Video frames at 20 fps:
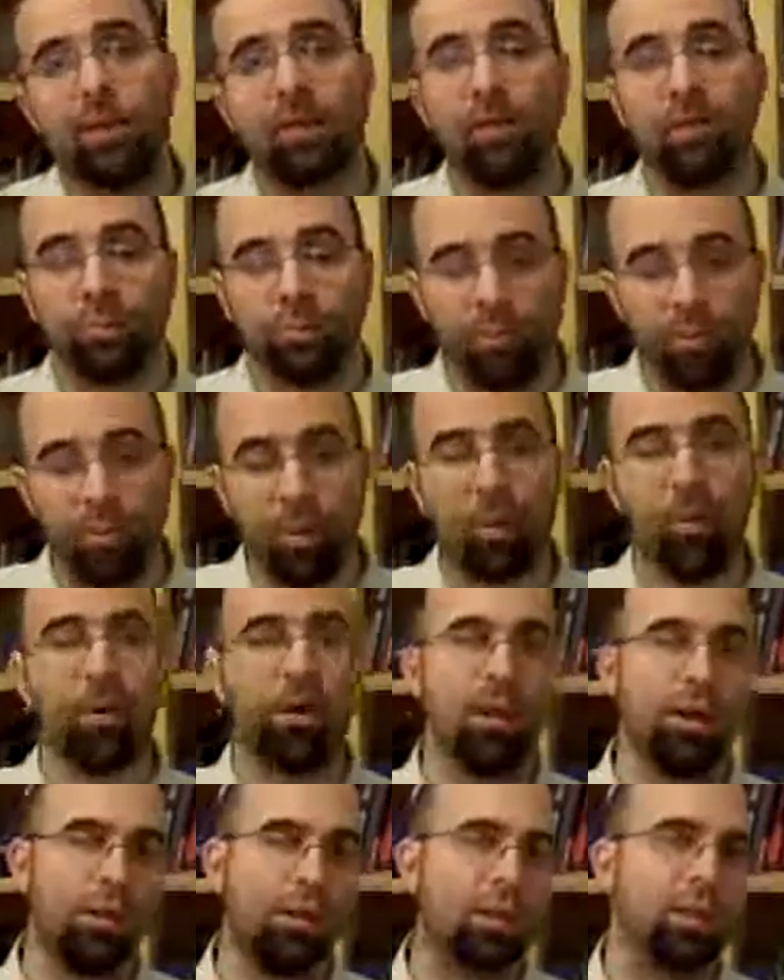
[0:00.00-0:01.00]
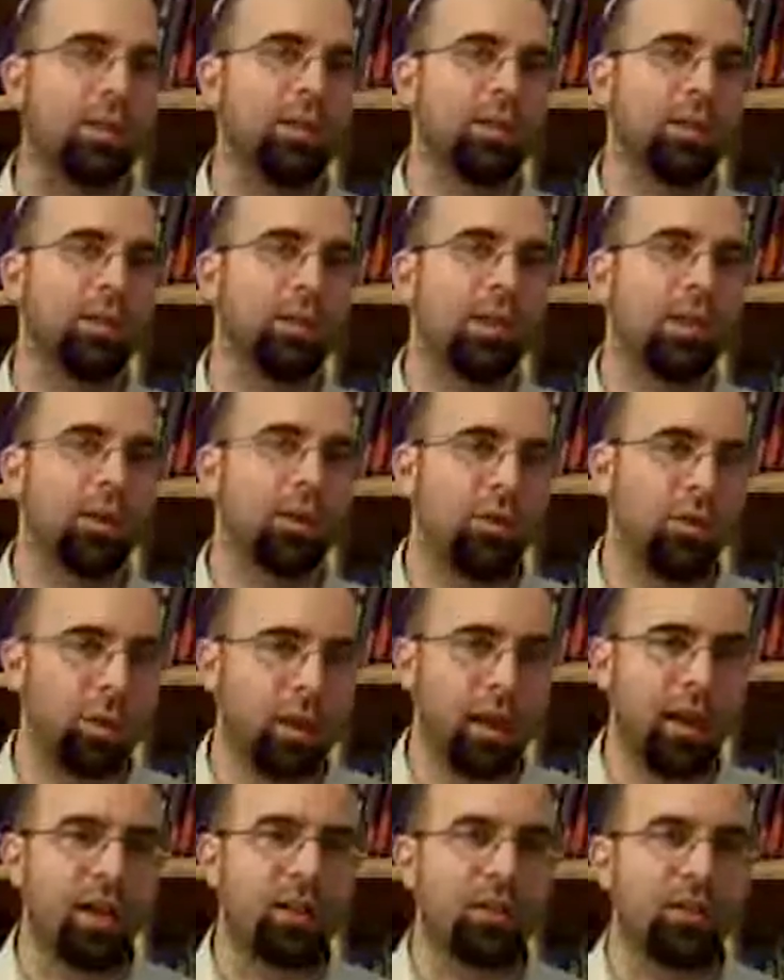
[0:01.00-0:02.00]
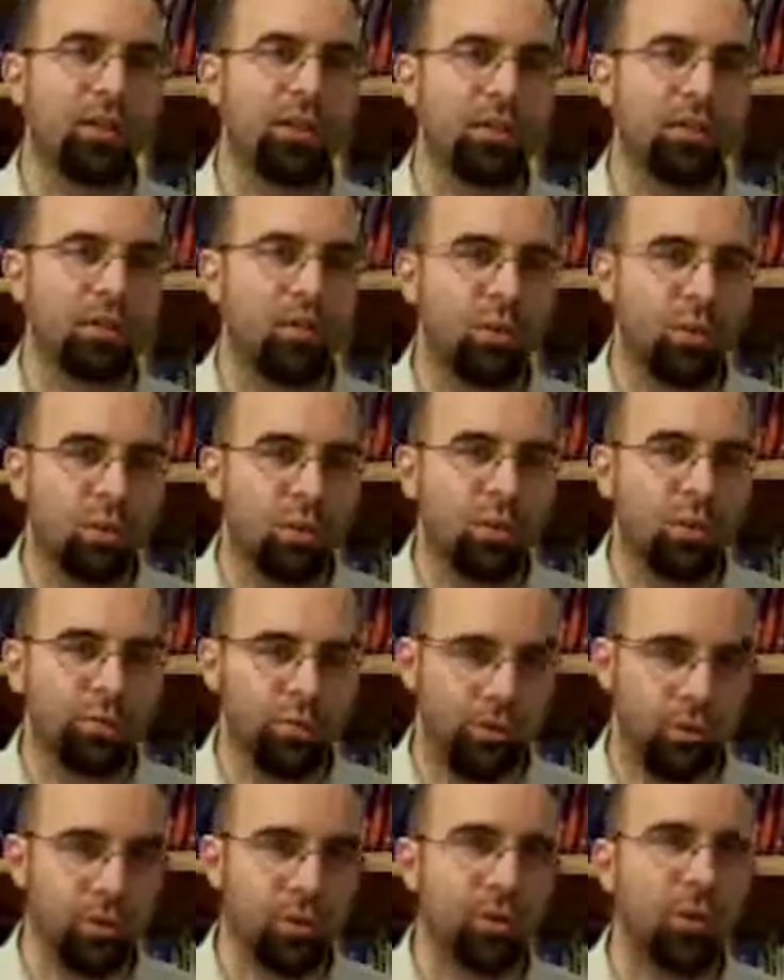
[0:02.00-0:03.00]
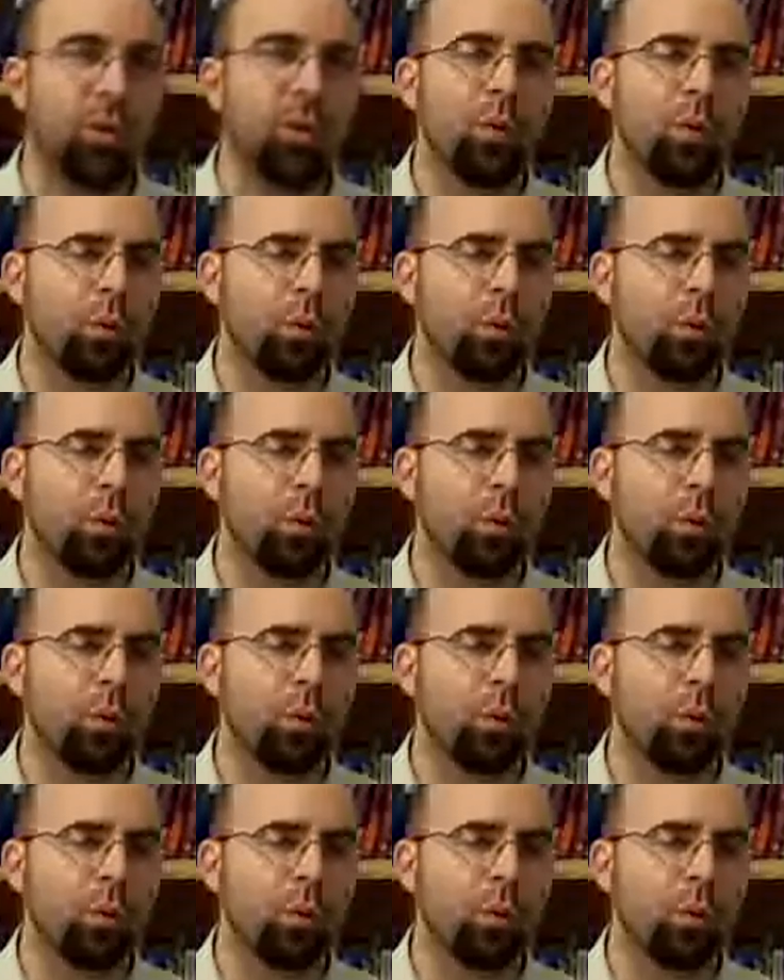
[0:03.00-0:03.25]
support this creationist worldview